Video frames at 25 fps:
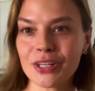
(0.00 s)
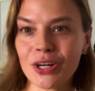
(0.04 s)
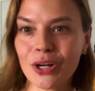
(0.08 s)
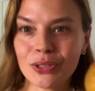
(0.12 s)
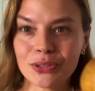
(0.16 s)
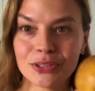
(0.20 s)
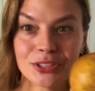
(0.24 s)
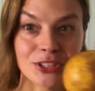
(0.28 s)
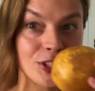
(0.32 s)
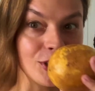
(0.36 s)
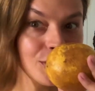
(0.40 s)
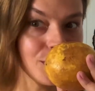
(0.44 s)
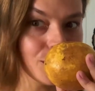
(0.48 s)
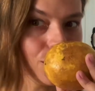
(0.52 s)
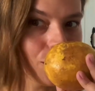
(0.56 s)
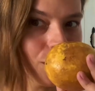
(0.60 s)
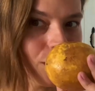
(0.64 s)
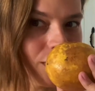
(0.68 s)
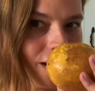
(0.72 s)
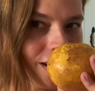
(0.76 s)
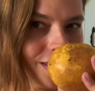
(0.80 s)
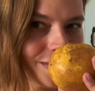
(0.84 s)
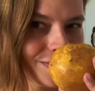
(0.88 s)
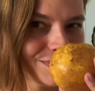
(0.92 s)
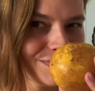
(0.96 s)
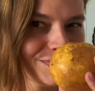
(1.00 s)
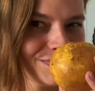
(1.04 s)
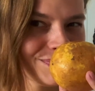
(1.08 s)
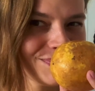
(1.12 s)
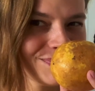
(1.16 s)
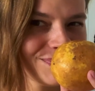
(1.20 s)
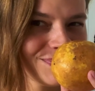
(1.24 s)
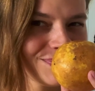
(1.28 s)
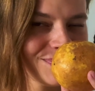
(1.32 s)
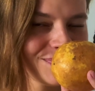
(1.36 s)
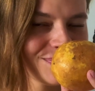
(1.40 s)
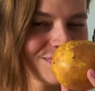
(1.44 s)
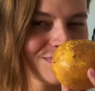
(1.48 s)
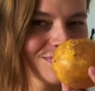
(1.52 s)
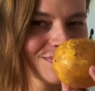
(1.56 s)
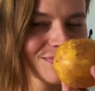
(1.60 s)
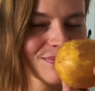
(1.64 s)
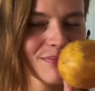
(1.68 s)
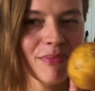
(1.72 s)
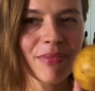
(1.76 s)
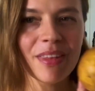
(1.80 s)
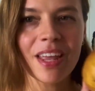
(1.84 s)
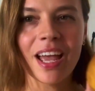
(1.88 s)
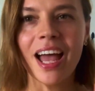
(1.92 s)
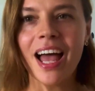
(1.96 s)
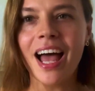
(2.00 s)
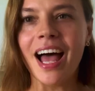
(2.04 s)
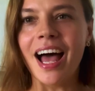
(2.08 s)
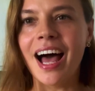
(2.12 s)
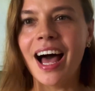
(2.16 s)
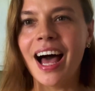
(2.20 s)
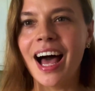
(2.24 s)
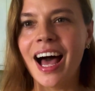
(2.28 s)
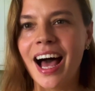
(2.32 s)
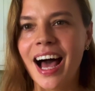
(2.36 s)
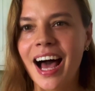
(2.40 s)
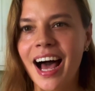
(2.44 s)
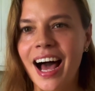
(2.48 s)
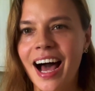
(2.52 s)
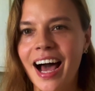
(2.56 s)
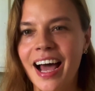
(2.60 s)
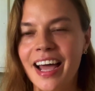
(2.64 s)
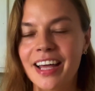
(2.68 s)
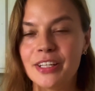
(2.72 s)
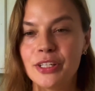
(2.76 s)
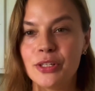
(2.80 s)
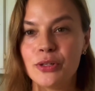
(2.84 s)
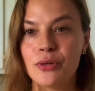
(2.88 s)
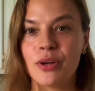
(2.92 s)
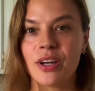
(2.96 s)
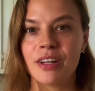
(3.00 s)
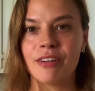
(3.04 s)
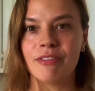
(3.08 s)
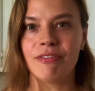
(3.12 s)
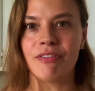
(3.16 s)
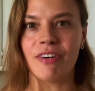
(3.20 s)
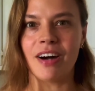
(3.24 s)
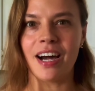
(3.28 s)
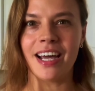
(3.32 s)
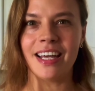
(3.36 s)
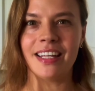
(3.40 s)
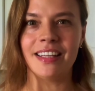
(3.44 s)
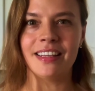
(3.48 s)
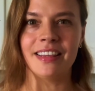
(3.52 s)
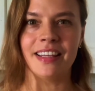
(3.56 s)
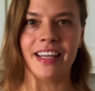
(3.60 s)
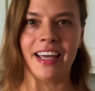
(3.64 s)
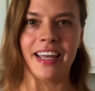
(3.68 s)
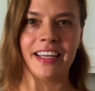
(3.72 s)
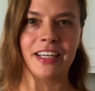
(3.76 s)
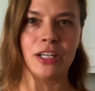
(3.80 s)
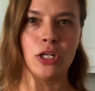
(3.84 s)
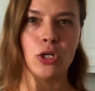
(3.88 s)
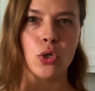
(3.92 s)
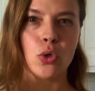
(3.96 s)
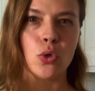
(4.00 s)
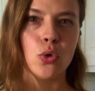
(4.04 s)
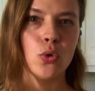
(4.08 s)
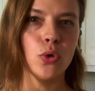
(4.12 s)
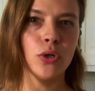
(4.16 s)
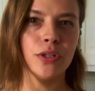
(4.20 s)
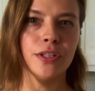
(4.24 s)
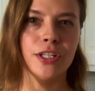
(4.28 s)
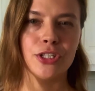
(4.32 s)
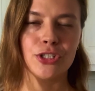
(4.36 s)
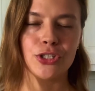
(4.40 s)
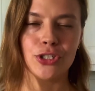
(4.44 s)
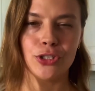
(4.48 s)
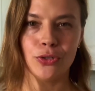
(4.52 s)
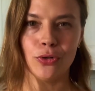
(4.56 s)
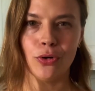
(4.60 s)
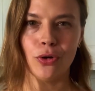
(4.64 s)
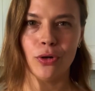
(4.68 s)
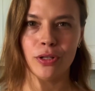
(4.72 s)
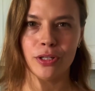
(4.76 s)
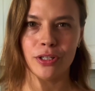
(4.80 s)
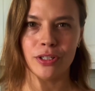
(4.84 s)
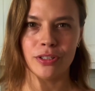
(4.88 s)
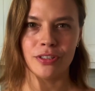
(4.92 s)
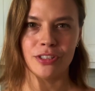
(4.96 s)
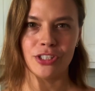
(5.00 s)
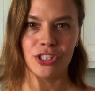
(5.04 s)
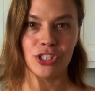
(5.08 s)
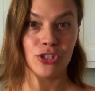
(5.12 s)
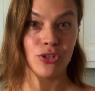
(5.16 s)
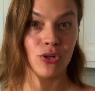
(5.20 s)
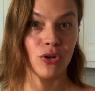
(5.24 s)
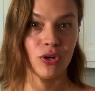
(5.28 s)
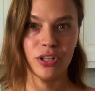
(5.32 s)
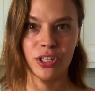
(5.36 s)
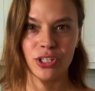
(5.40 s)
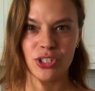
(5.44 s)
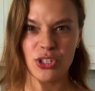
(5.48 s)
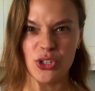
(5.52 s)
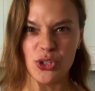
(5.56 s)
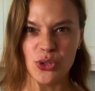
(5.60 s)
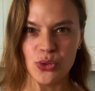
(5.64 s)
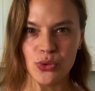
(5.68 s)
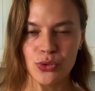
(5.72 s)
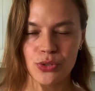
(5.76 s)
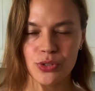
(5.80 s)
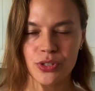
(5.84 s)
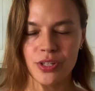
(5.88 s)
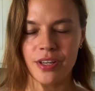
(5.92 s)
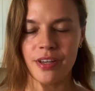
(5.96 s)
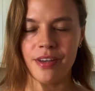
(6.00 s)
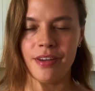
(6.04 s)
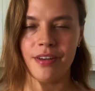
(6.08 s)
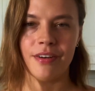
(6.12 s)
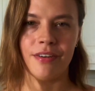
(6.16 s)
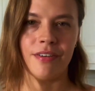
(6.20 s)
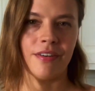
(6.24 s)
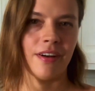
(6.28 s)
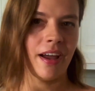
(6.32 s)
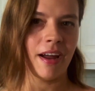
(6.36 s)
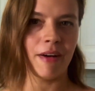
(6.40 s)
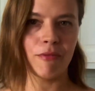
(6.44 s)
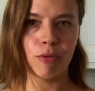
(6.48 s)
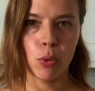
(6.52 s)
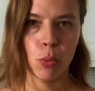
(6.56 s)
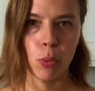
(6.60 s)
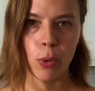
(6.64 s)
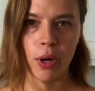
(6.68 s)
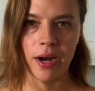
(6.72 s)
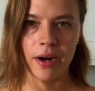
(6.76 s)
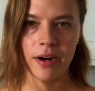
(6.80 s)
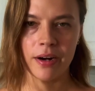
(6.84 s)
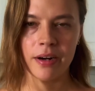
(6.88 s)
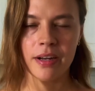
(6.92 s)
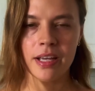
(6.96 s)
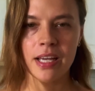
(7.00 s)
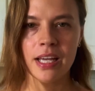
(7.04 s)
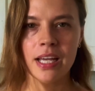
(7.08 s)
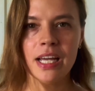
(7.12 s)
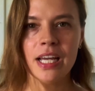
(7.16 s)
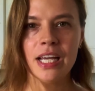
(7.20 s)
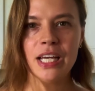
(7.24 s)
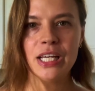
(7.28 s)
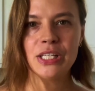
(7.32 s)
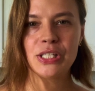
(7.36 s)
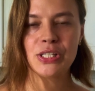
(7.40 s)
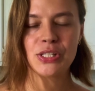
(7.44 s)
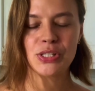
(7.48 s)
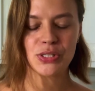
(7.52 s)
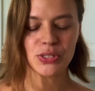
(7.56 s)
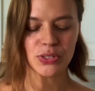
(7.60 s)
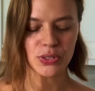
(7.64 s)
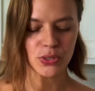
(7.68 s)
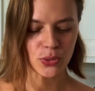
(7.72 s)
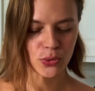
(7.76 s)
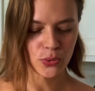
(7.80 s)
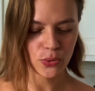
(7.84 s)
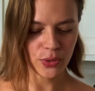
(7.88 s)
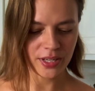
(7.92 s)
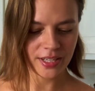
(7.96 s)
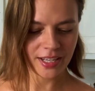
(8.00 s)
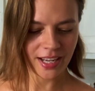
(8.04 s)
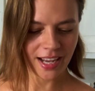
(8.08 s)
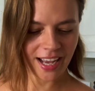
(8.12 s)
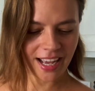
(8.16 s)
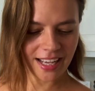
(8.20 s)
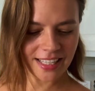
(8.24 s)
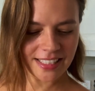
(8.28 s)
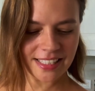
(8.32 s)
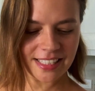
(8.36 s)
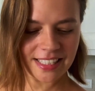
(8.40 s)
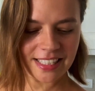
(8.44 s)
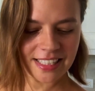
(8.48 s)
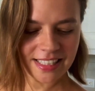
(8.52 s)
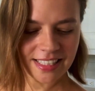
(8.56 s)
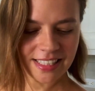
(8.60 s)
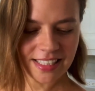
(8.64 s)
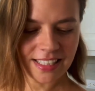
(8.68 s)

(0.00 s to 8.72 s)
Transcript: called Chinola. And you can find like jugo de Chinola juice here everywhere. So it has a